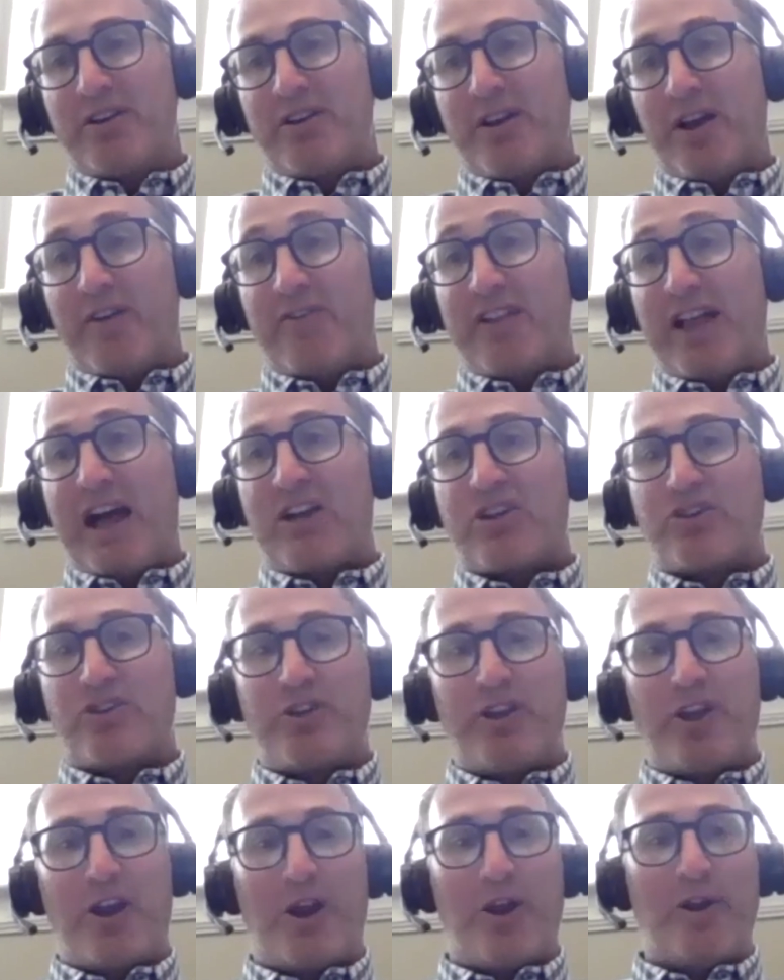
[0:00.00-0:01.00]
of last
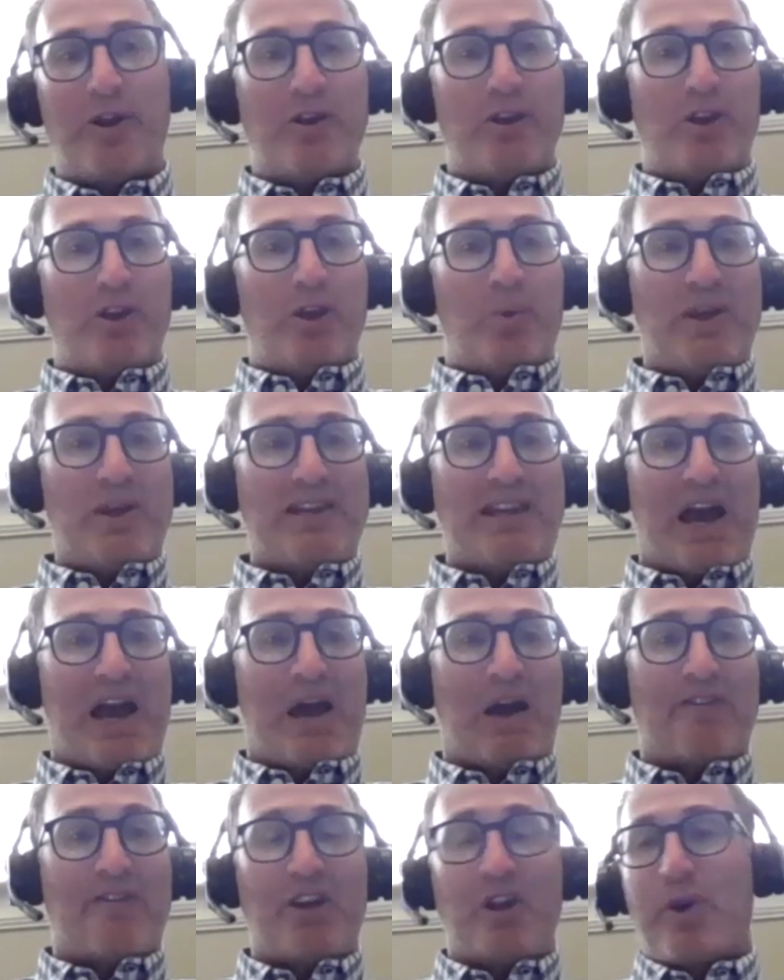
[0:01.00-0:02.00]
year, we now
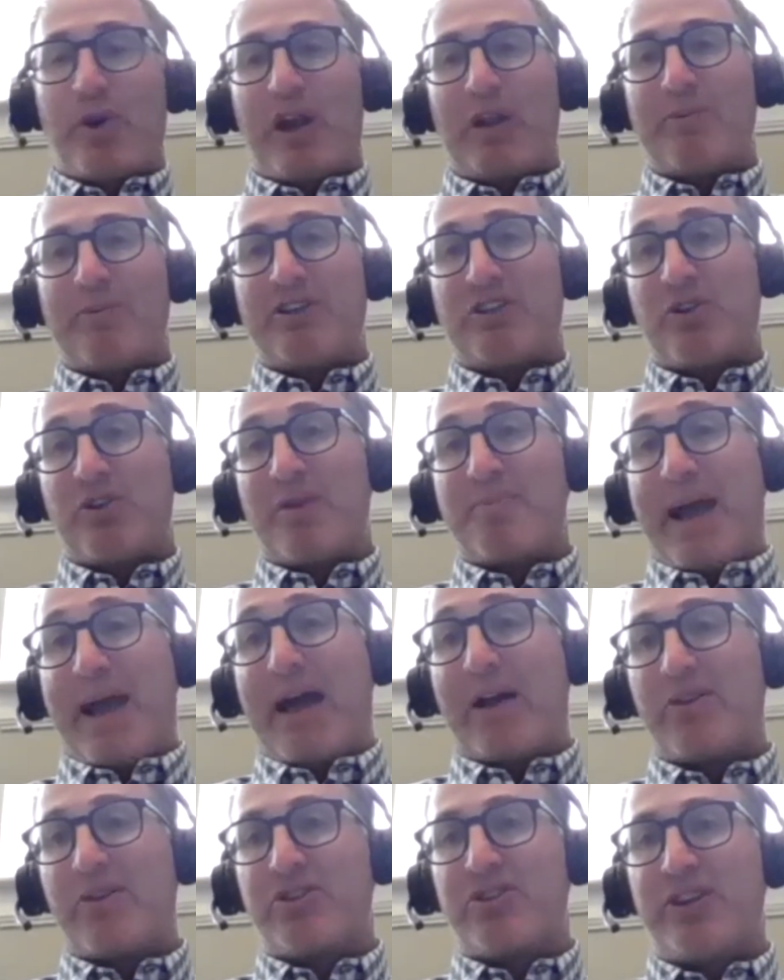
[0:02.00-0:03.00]
have an incredibly strong
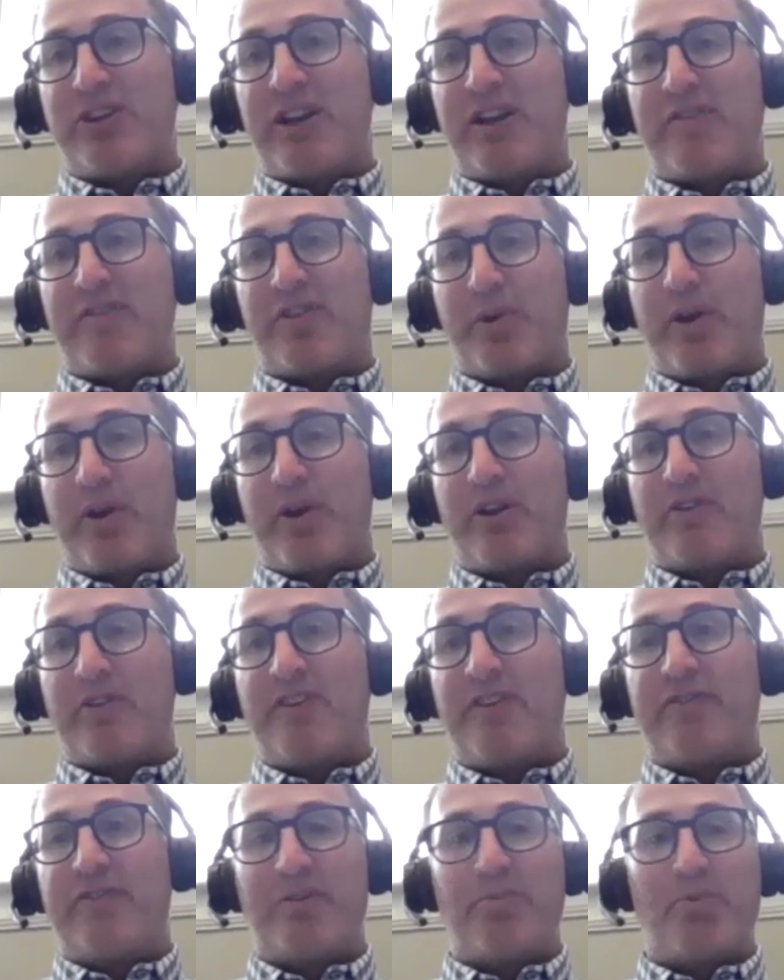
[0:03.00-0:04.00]
balance sheet of
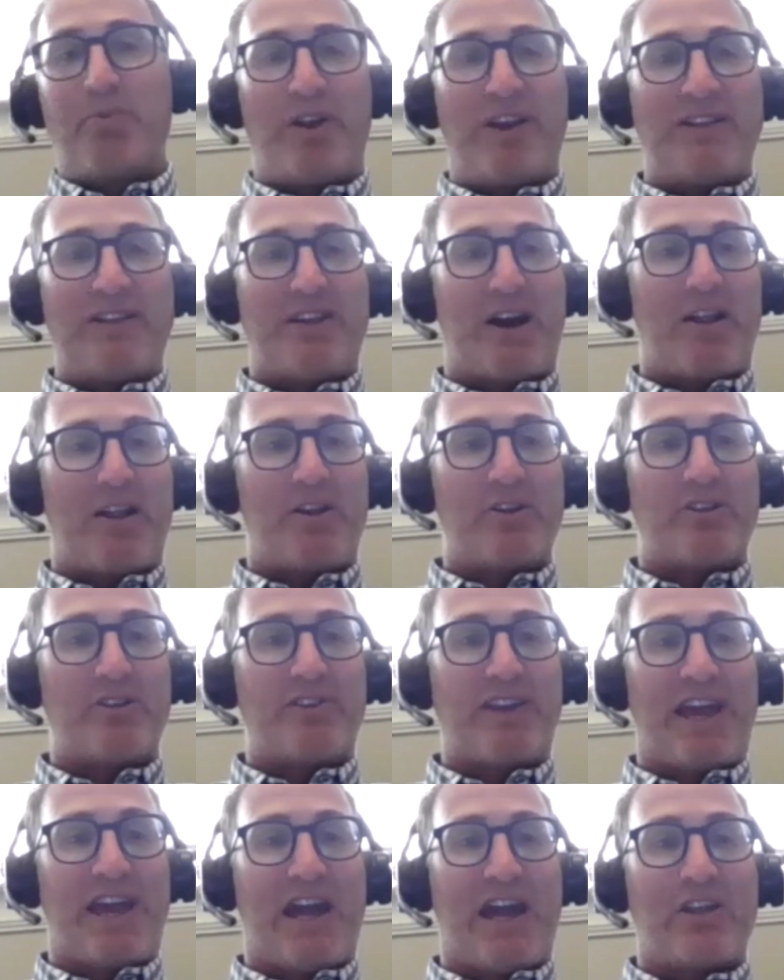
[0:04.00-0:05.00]
$350 million
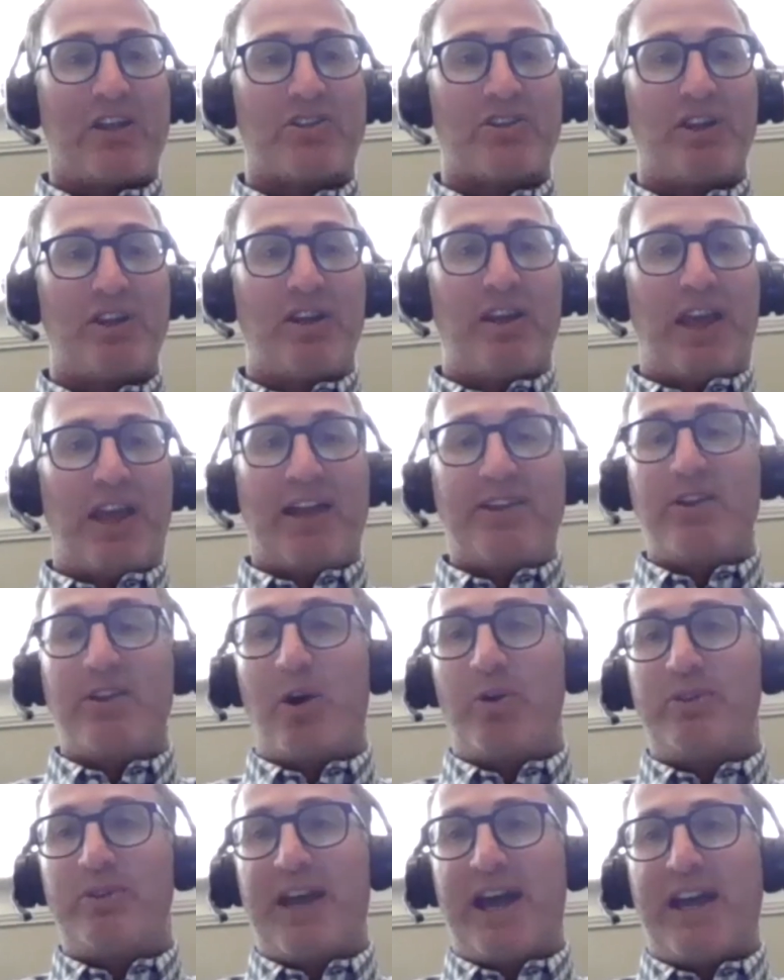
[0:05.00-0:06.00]
of cash and
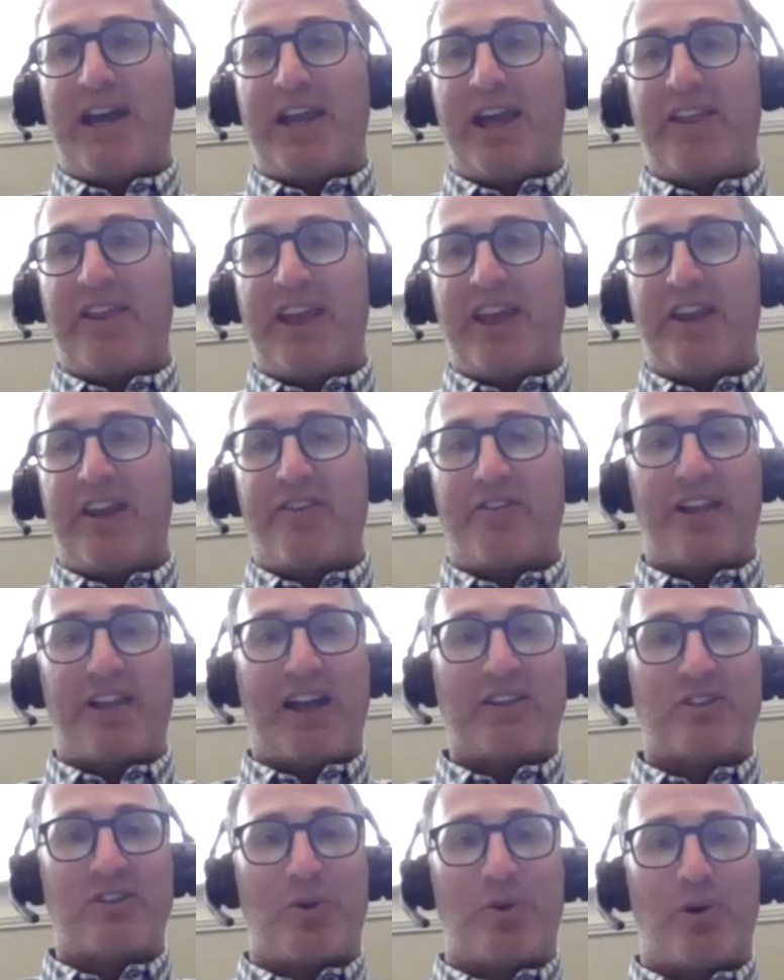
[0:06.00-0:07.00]
no debt at the end of the
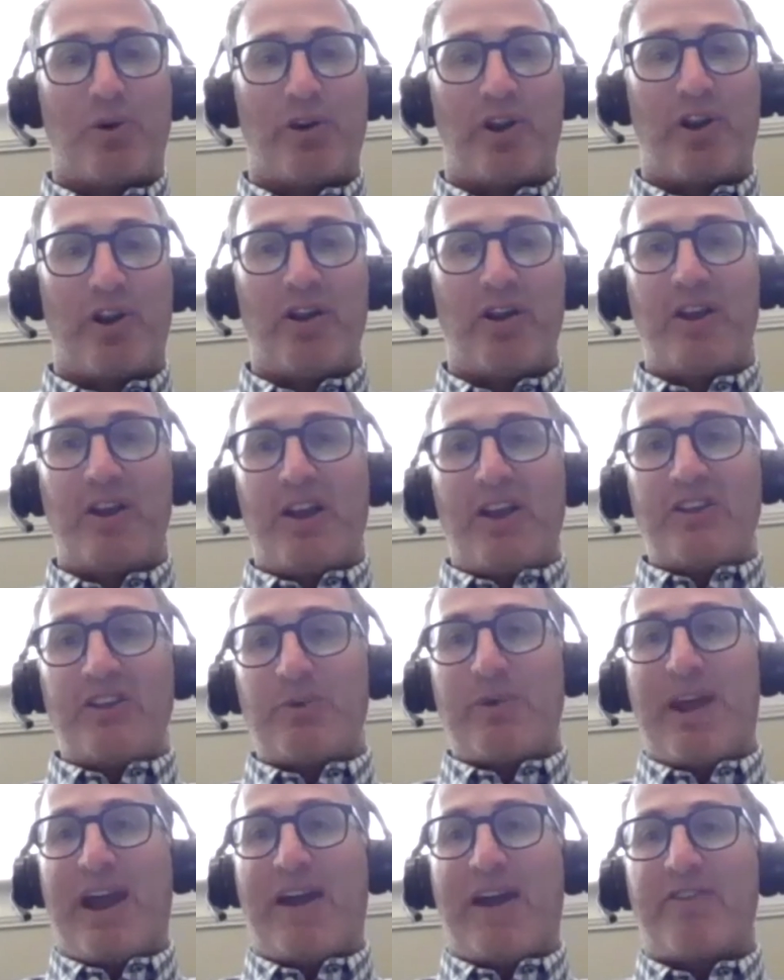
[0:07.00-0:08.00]
last quarter. So
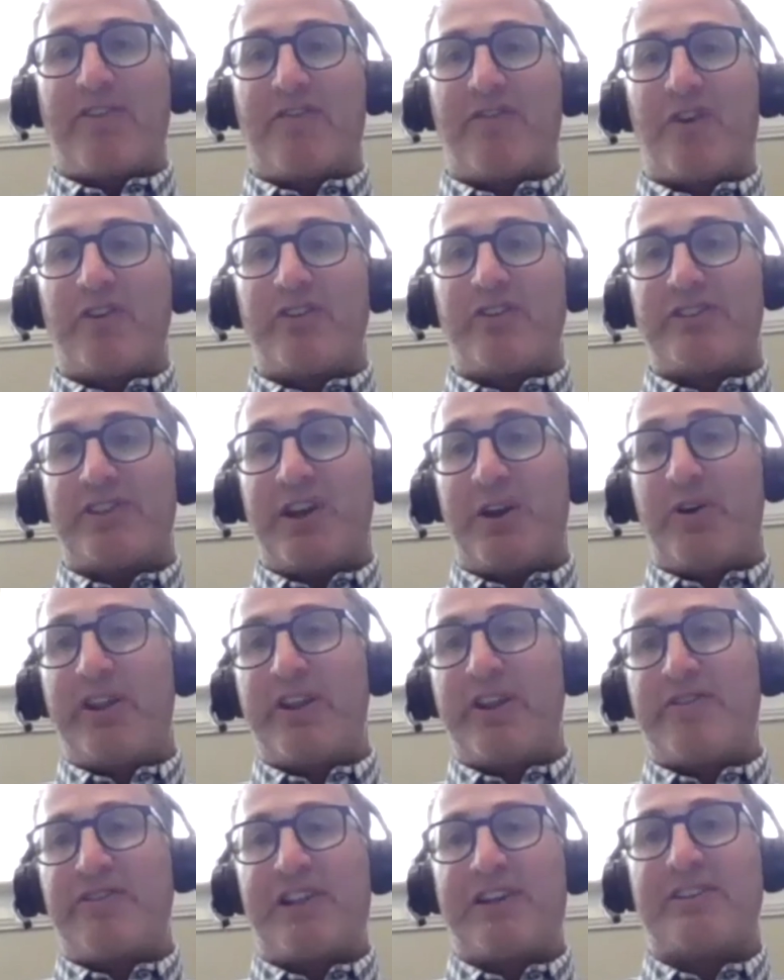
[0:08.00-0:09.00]
we have the
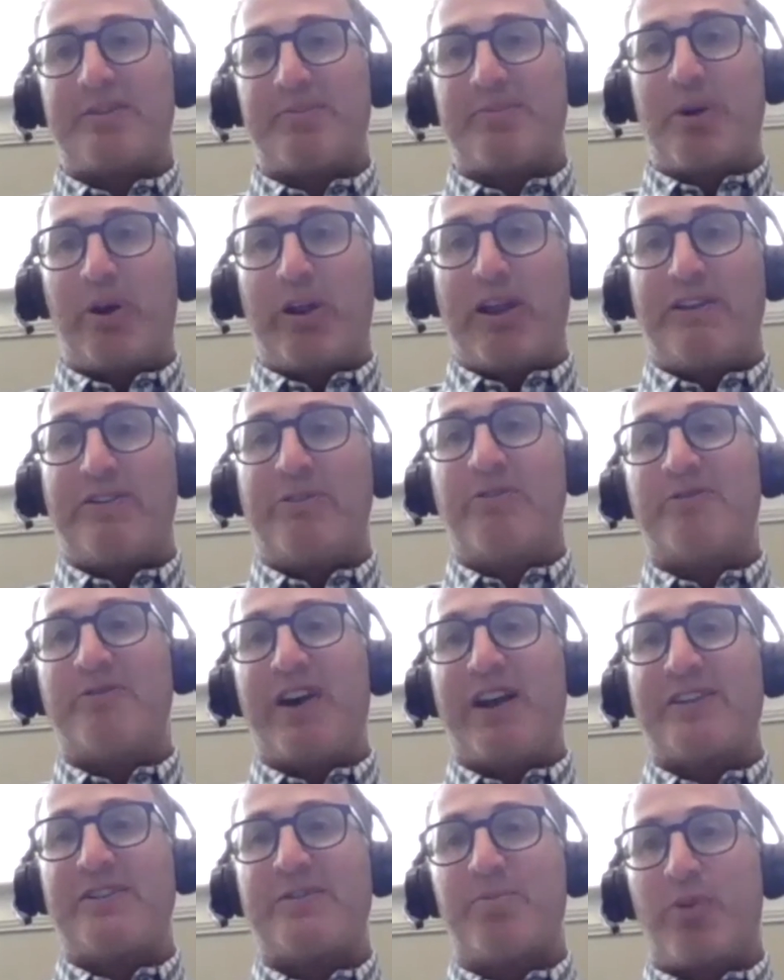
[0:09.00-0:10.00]
versatility and flexibility to
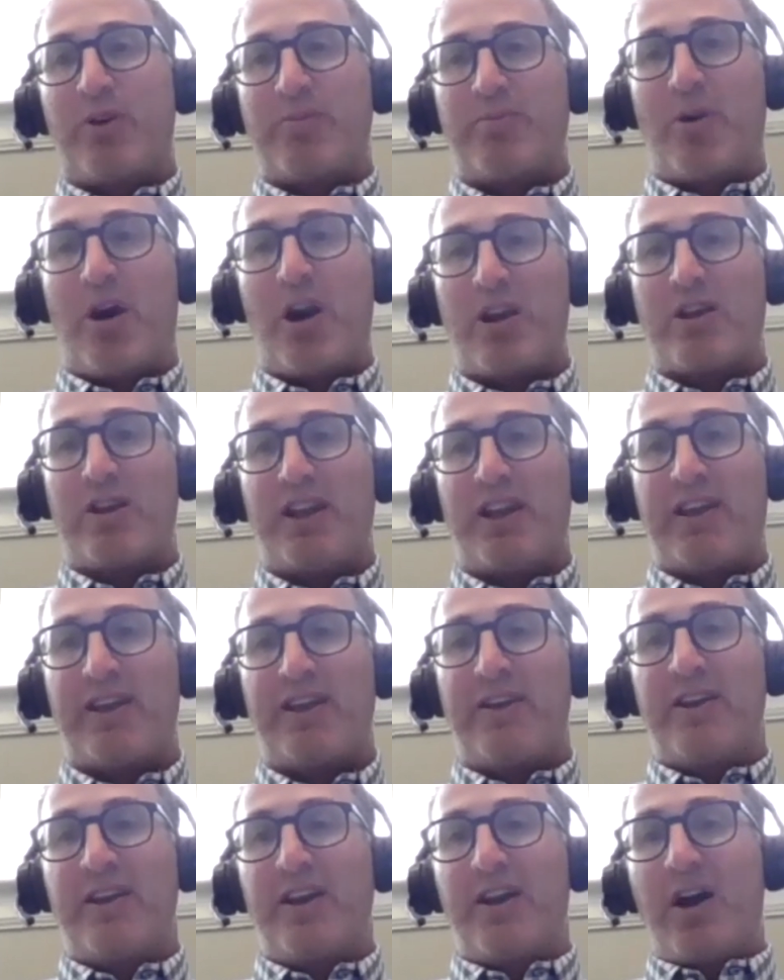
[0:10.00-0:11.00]
invest more in marketing.
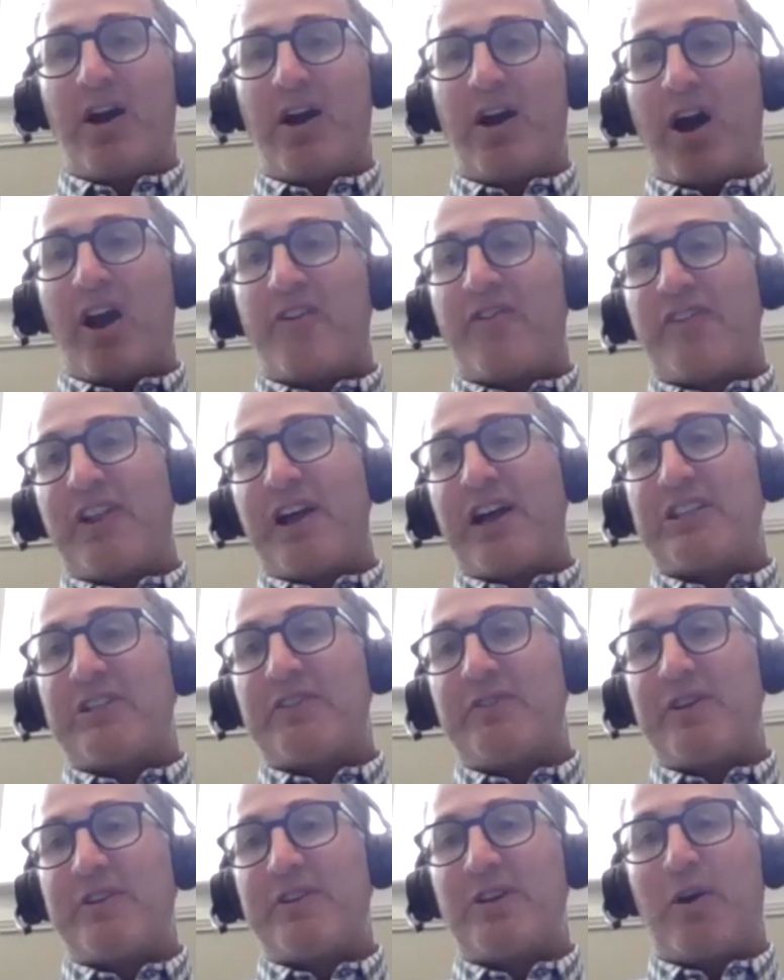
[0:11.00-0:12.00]
Our
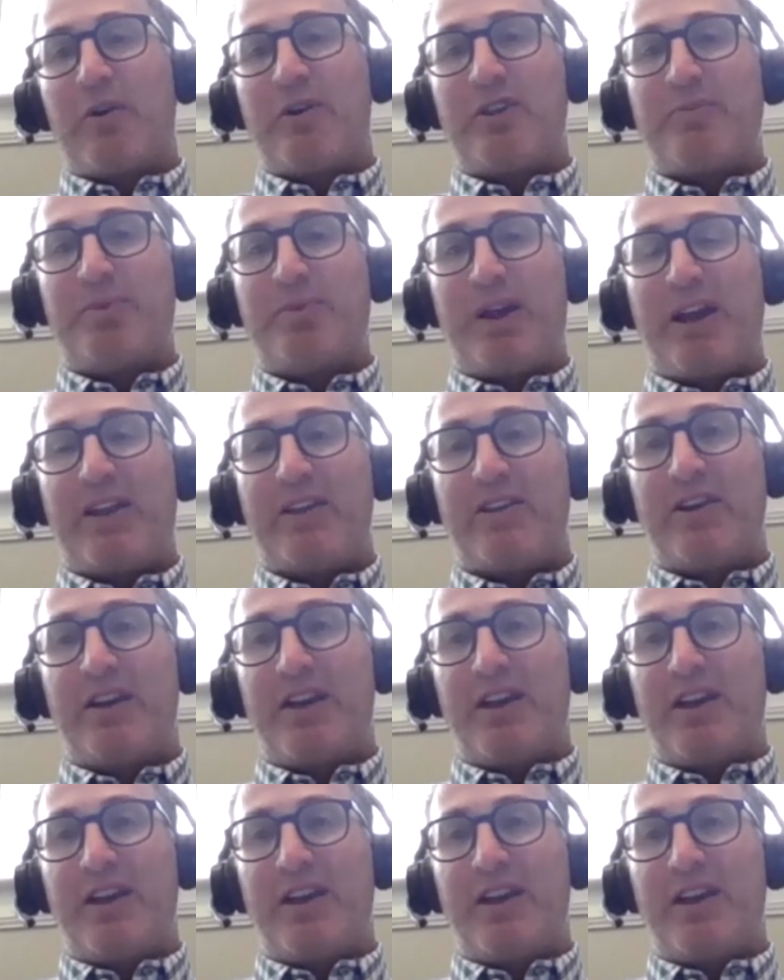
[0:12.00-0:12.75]
philosophy has always been,